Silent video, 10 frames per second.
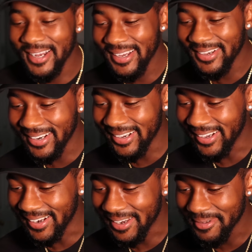Hold
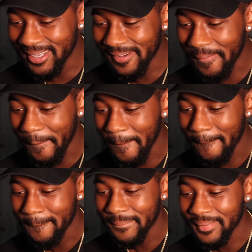on. Let me.
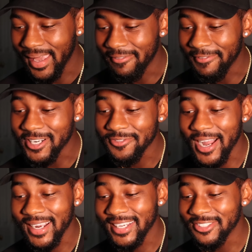Hey, first of all,
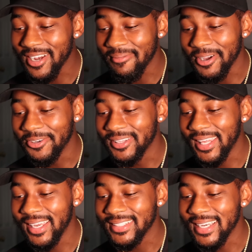I couldn't drop the whole
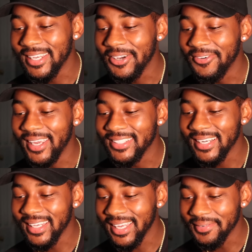thing because y'all know we ain't
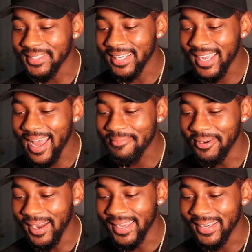trying to get hit with the
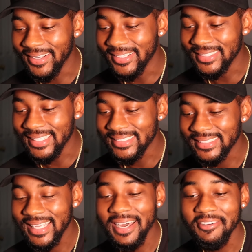copyright cause that's
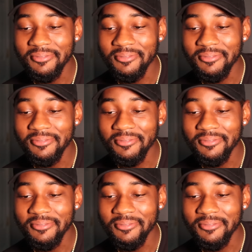tough.